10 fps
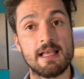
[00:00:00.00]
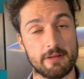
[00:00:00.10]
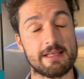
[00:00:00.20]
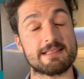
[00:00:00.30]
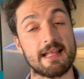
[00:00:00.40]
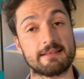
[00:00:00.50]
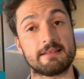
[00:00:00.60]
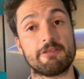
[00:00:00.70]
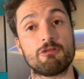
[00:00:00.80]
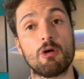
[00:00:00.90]
is that
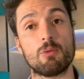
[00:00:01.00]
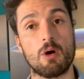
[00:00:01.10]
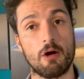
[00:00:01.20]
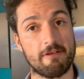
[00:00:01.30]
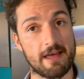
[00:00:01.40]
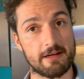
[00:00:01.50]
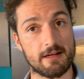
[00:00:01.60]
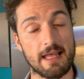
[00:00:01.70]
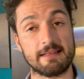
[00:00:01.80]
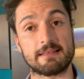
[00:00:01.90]
the flow of air
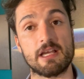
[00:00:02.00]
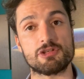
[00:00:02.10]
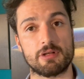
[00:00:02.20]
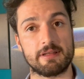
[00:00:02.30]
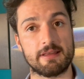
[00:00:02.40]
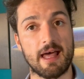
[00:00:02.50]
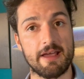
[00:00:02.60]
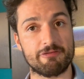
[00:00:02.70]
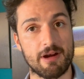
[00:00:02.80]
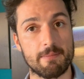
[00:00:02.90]
and the tension in the
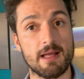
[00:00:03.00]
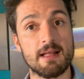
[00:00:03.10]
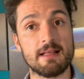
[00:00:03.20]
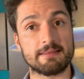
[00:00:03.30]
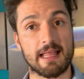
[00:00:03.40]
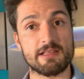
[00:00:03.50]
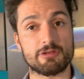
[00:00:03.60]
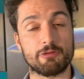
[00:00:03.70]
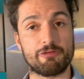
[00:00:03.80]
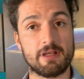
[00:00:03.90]
diaphragm tends
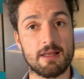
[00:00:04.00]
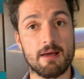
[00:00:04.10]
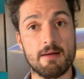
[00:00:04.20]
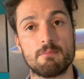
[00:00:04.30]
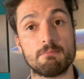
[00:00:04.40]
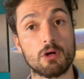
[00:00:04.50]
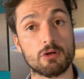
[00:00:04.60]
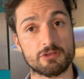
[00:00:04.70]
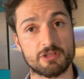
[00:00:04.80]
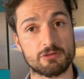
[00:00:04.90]
to feel more
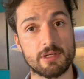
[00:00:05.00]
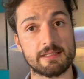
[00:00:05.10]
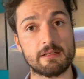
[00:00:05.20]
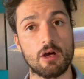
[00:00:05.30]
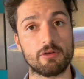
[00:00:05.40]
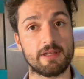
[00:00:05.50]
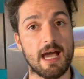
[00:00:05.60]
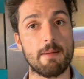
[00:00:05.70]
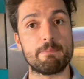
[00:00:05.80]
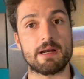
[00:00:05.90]
concentrated on the
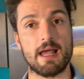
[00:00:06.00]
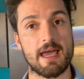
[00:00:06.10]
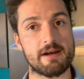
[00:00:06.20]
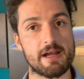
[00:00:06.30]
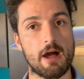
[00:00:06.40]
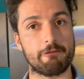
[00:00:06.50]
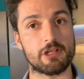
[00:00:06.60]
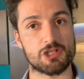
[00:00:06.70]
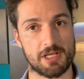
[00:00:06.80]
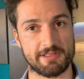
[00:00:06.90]
upper area of the
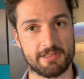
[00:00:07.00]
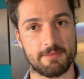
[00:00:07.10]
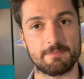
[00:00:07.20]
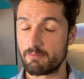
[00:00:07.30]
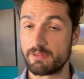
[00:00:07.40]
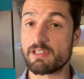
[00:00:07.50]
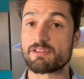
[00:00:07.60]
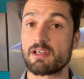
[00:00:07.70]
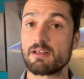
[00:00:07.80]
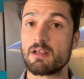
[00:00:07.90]
chest.
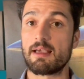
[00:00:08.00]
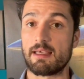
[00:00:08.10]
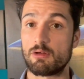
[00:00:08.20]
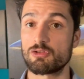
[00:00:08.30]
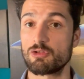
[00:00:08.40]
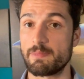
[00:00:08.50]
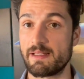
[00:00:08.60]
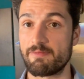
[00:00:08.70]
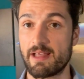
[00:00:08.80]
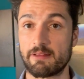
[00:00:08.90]
This can also
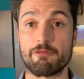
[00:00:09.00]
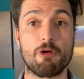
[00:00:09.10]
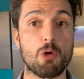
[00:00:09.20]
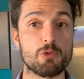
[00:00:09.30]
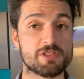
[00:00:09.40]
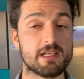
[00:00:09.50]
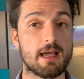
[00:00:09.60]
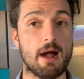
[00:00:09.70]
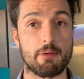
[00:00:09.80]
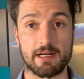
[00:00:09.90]
mean that focusing
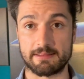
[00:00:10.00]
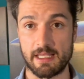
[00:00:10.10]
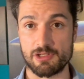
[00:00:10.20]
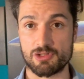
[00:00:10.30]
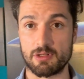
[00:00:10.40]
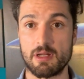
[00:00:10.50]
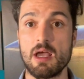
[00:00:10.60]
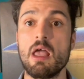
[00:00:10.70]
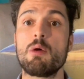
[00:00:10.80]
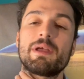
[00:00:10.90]
our attention,
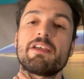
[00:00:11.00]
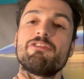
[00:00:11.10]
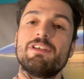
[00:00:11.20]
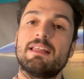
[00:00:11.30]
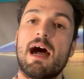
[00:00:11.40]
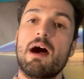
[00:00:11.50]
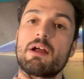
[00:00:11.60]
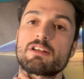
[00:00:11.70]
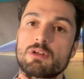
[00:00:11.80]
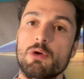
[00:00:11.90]
we can feel
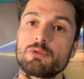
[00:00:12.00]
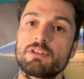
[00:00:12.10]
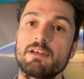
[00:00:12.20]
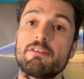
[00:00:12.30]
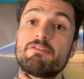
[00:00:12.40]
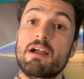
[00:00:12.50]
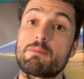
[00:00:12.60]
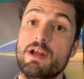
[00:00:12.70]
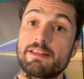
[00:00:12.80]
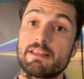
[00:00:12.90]
our throat
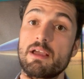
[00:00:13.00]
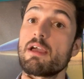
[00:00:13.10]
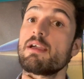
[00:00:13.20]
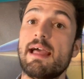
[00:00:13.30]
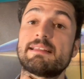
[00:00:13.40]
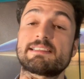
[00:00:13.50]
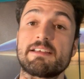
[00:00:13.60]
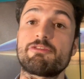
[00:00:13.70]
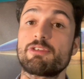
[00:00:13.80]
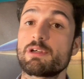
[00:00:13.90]
vibrating at the
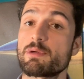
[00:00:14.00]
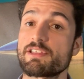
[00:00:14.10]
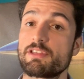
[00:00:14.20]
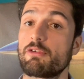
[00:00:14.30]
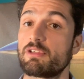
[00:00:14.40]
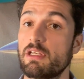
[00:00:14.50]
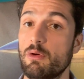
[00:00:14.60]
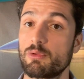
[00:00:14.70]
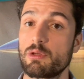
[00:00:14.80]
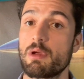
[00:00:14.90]
same frequency of the
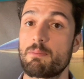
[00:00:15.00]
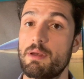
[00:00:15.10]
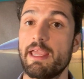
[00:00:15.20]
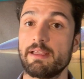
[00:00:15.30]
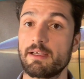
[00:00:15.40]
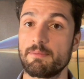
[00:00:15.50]
note we are playing.